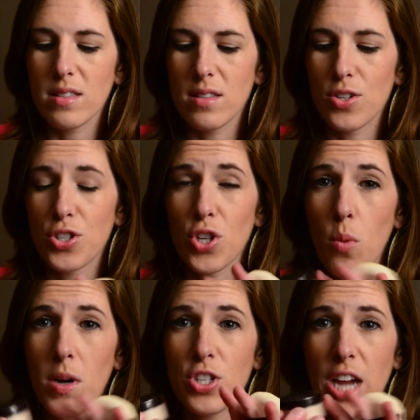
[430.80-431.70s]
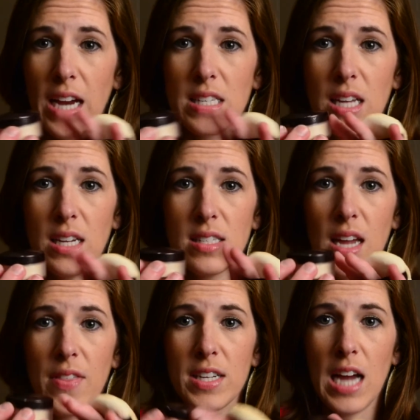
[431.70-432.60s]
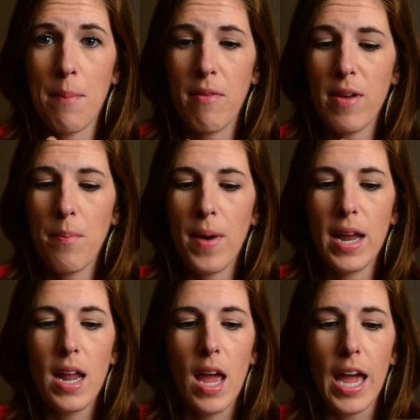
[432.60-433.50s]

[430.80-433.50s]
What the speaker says: there's so much excess at the top of it, but